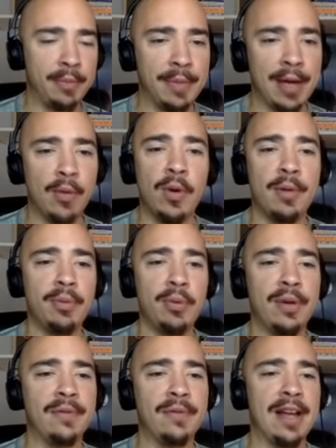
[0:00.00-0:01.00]
about
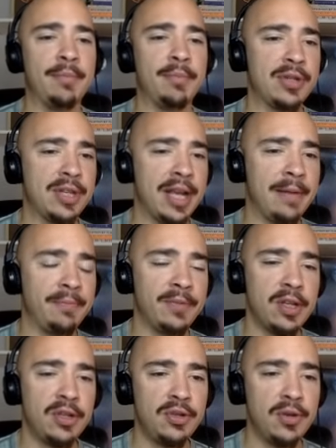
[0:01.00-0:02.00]
1.5%,
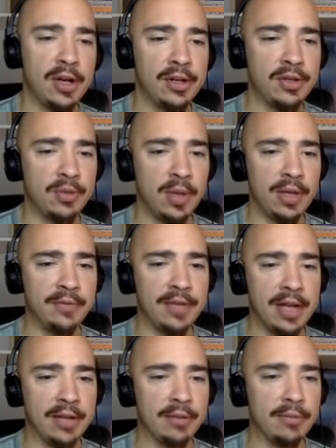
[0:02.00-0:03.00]

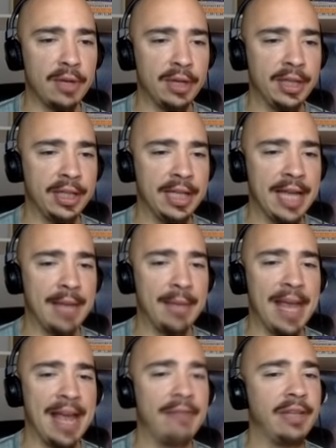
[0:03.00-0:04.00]
$212 market cap.
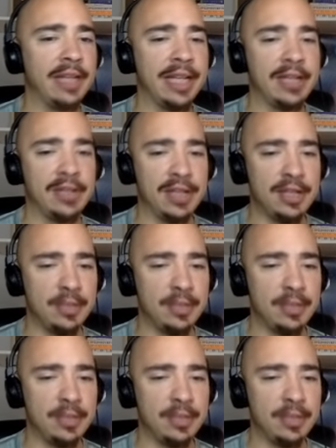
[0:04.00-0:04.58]
Avalanche has